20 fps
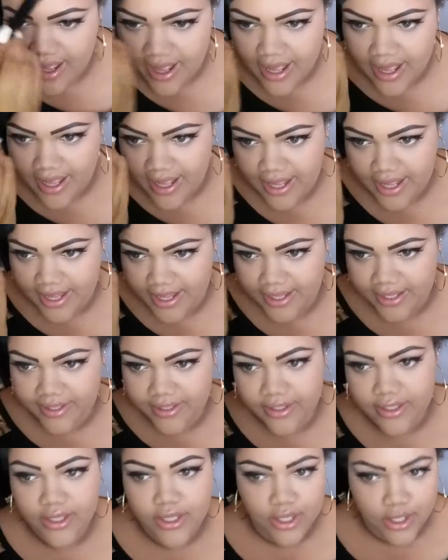I
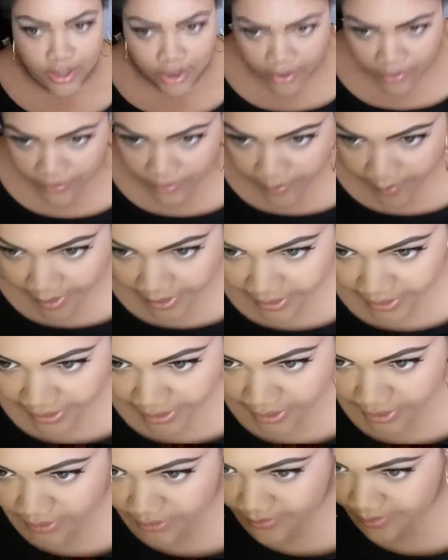went
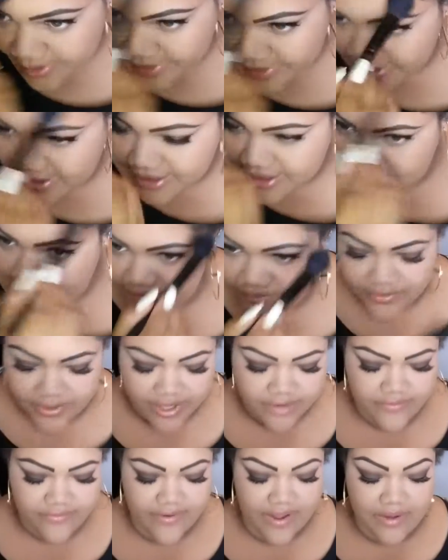in with a
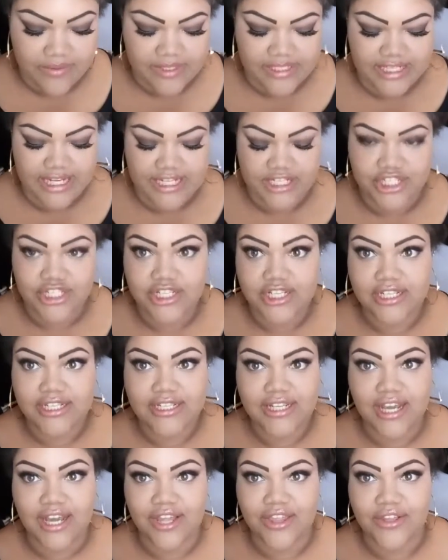different
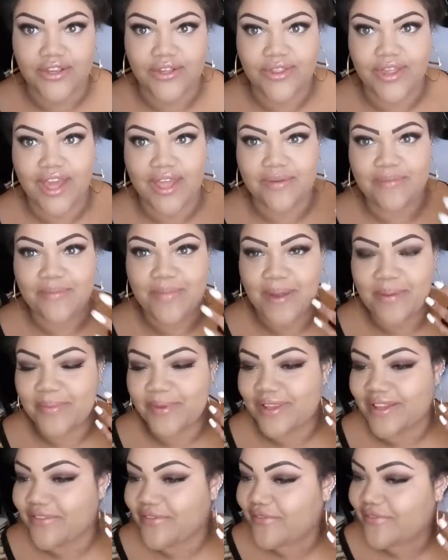foundation other than
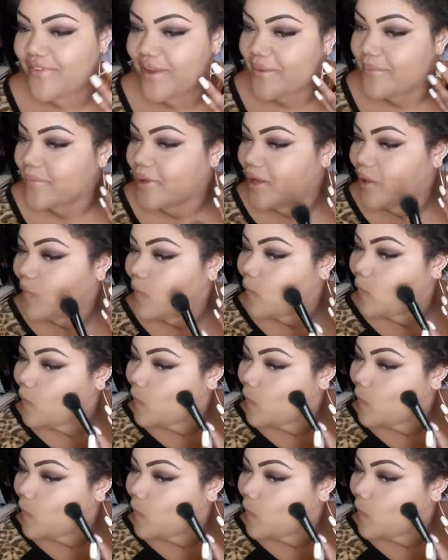Maybelline Fit Me,